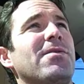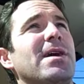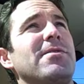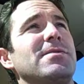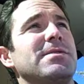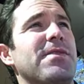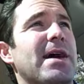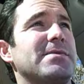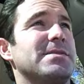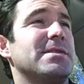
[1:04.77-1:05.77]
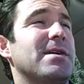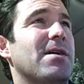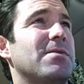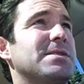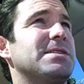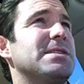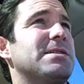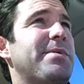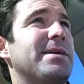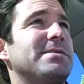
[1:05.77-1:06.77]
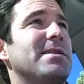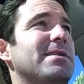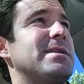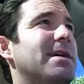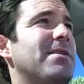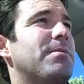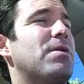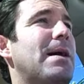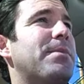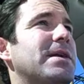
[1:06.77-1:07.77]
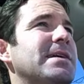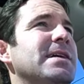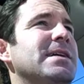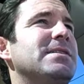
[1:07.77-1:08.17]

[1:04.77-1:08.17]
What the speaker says: hundreds of thousands of dollars. It just depends on the property.